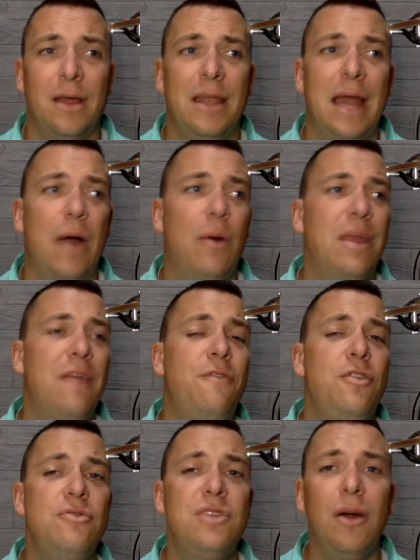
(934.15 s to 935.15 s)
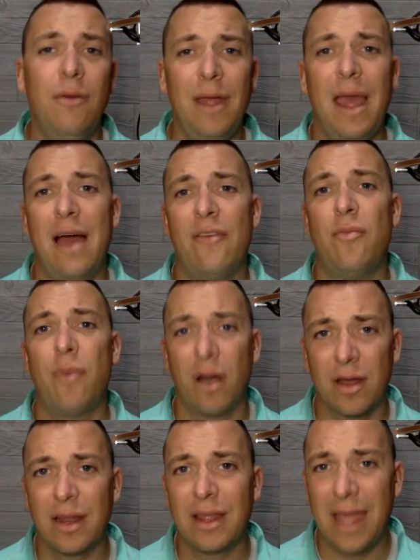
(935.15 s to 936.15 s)
Now, if you don't have a
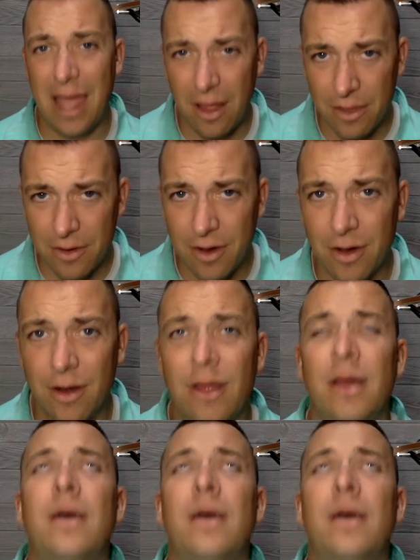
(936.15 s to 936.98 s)
marketing calendar,